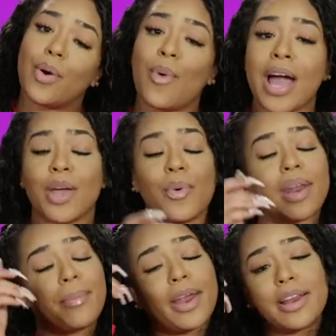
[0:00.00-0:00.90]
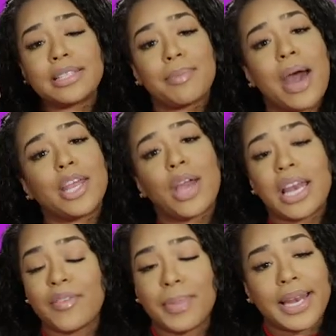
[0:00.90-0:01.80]
Why you want to marry somebody you ain't
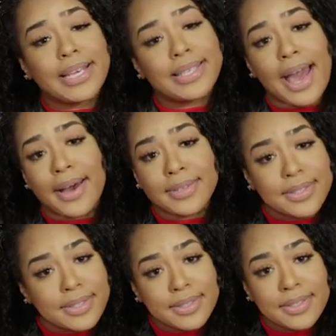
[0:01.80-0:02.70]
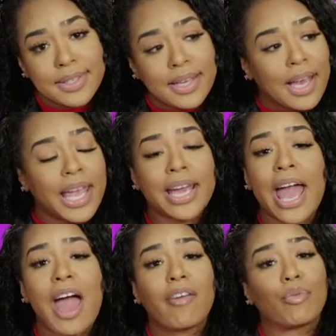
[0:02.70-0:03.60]
never been to his house? He could
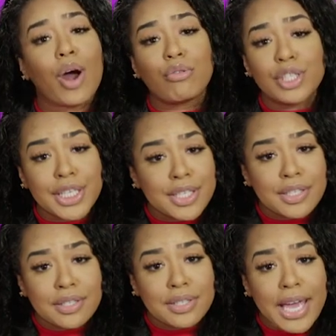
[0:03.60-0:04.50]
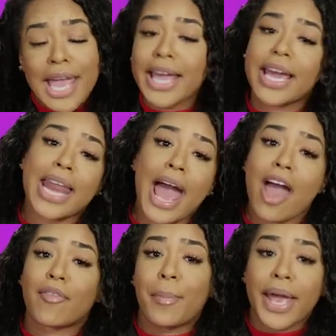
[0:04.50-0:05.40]
have roaches. He could not
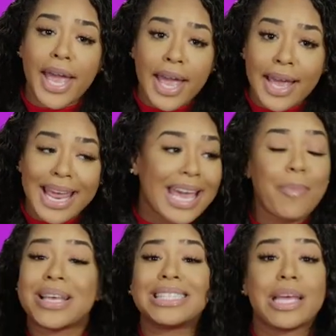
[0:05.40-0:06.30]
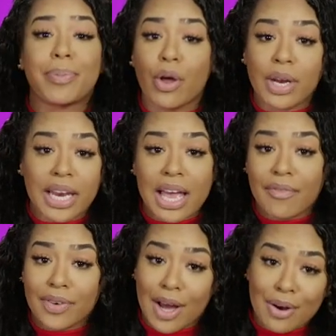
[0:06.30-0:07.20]
have a bed. He could be sleeping on the damn
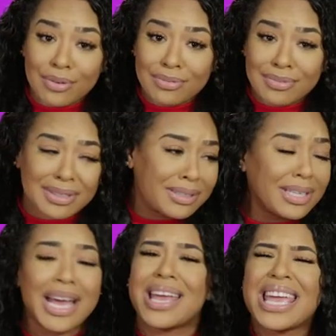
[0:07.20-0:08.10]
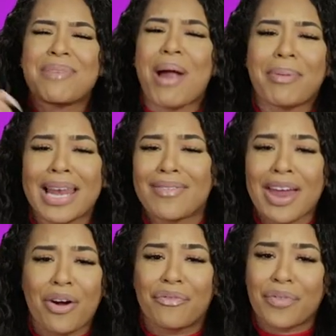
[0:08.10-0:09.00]
floor. Ugh, he probably ain't even got
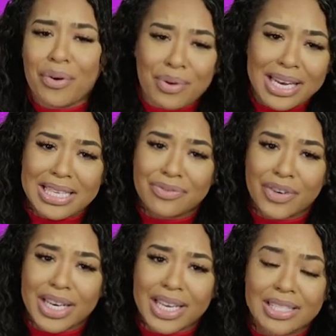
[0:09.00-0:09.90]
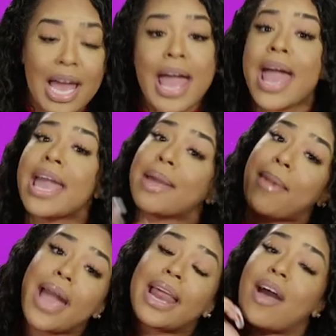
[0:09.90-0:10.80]
no food in his fridge. He
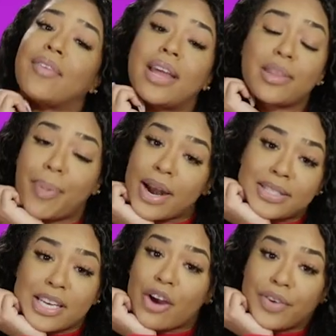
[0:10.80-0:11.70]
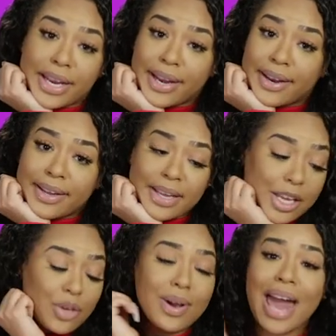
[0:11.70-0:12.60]
might have another person over there.
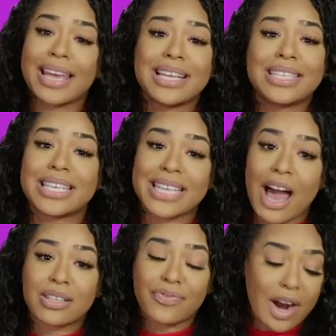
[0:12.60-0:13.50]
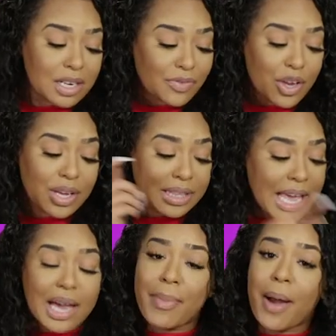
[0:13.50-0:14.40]
You gotta get to his house first before you can
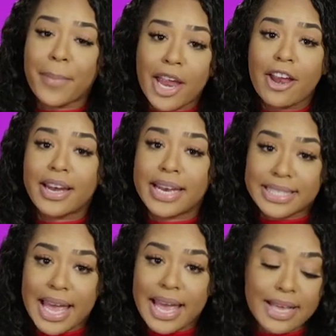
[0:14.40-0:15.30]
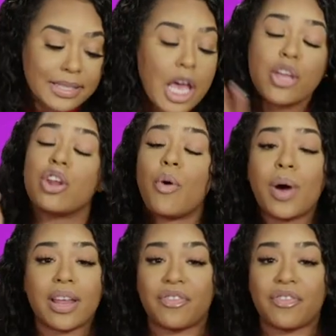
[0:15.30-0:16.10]
think about marrying his ass. You know what?